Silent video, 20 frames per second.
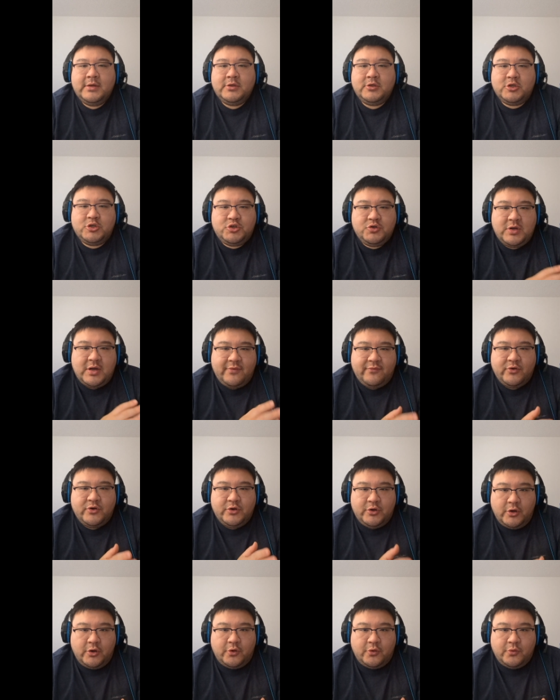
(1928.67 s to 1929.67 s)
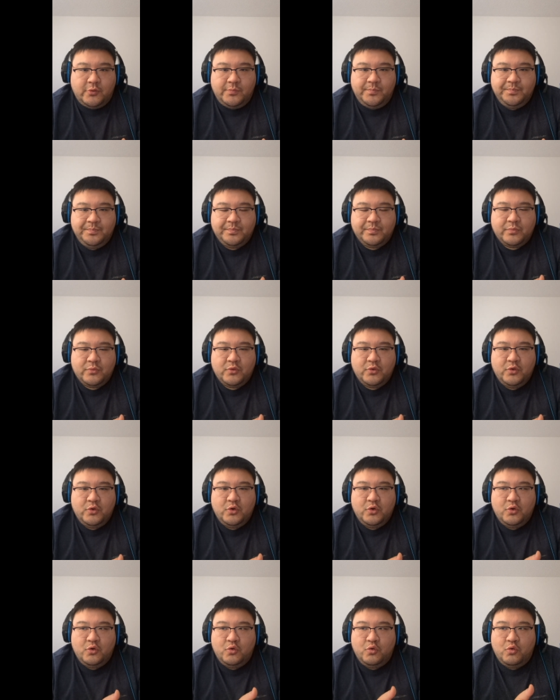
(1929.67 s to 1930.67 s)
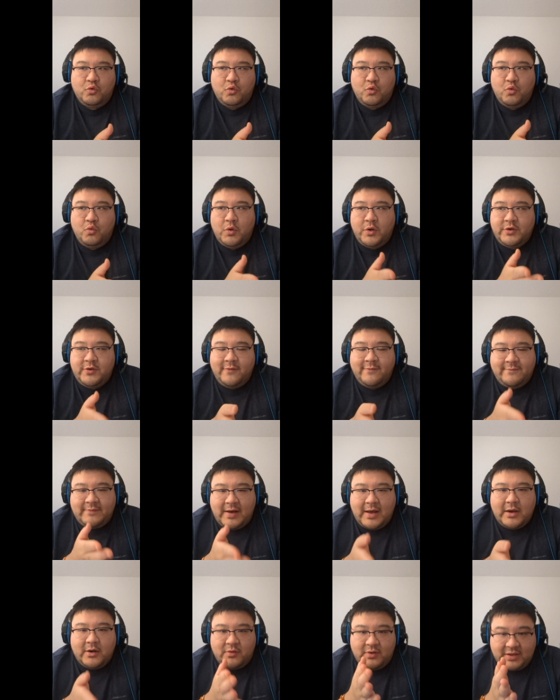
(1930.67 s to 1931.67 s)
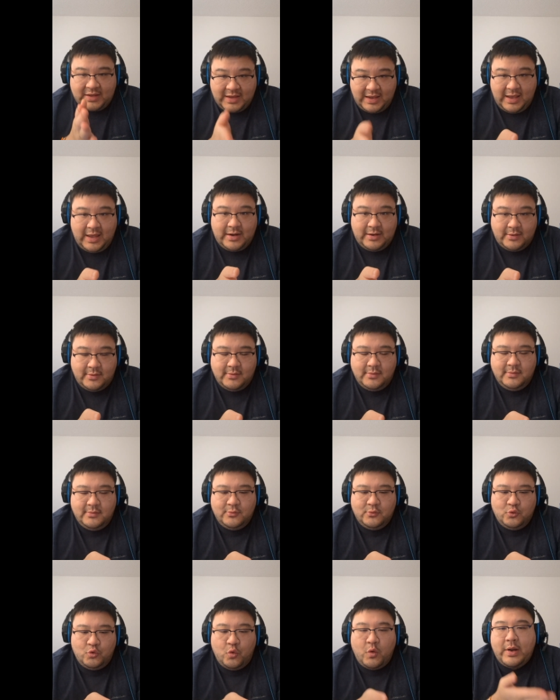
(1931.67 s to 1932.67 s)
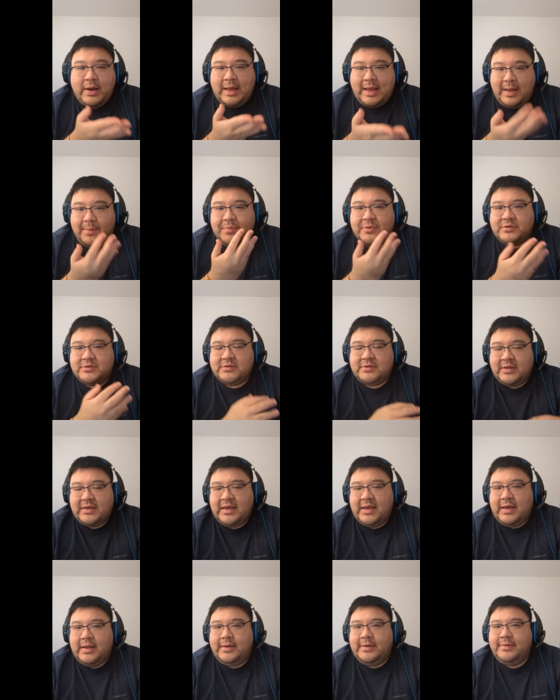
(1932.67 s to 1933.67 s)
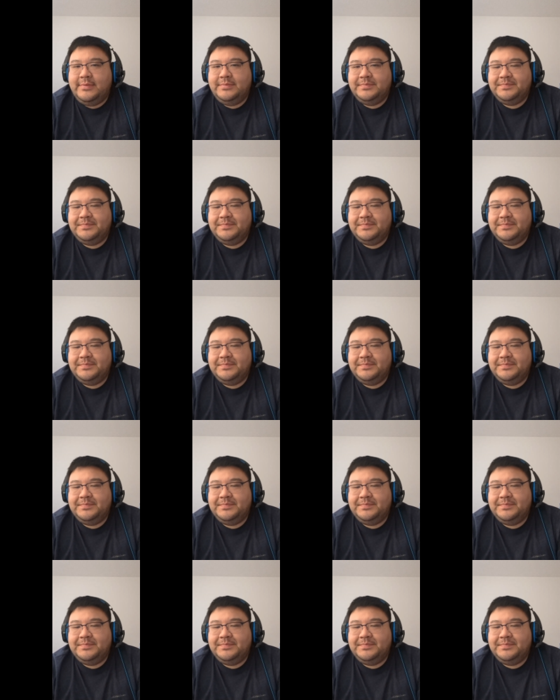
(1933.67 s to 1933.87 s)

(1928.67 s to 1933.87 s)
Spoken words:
Did you ever know when you fire a cannon, what happens to the cannon?